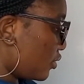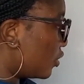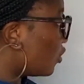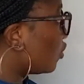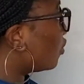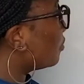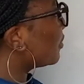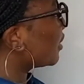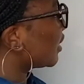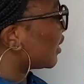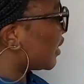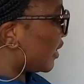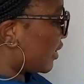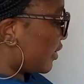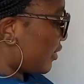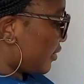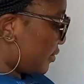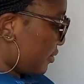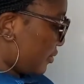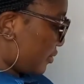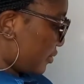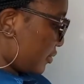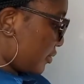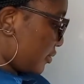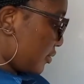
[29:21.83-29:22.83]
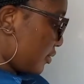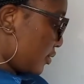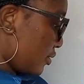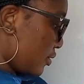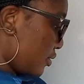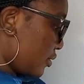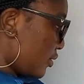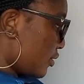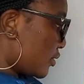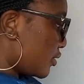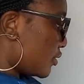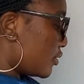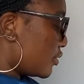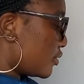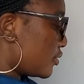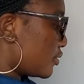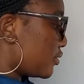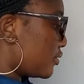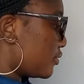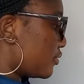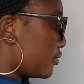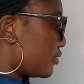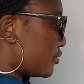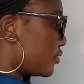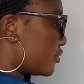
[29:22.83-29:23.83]
omega?
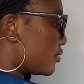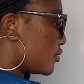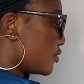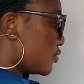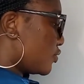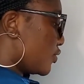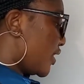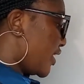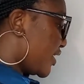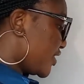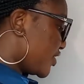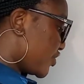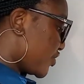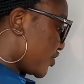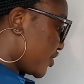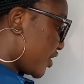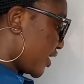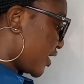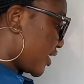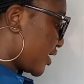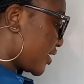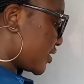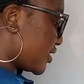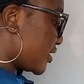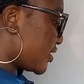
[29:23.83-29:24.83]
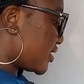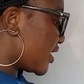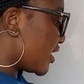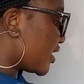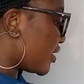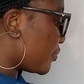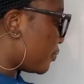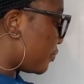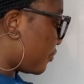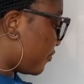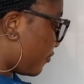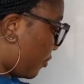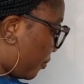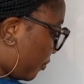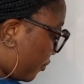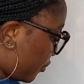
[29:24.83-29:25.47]
So let's check it. They said for